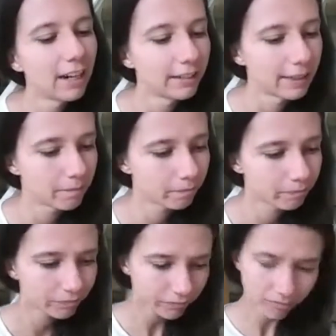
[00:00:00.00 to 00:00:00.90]
All right,
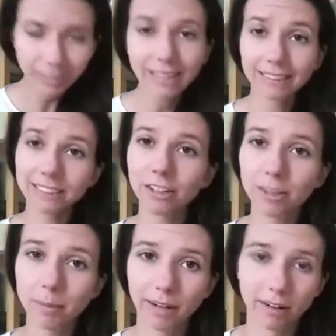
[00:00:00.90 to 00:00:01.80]
let's start
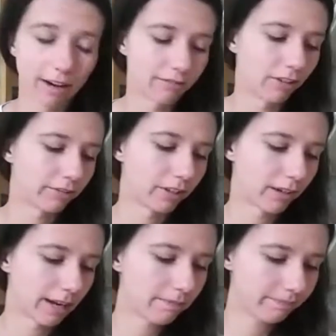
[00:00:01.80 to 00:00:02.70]
the paragraph over,
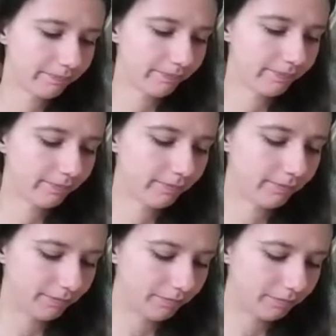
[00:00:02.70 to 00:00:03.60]

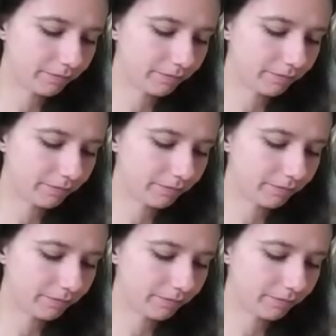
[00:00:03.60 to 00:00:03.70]
okay?